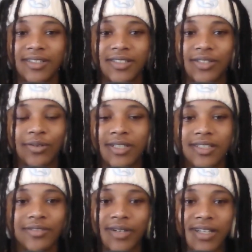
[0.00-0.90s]
so he
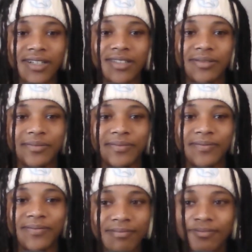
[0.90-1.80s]
doesn't recognize him.
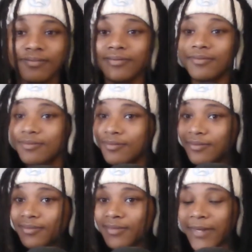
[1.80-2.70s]

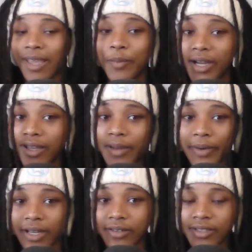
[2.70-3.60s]
Am
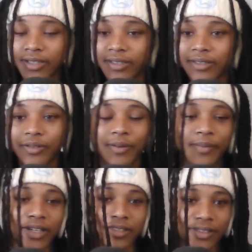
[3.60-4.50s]
I cooking, or am
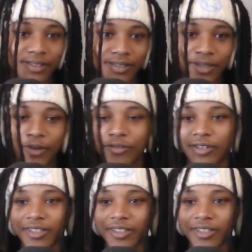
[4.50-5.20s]
I wrong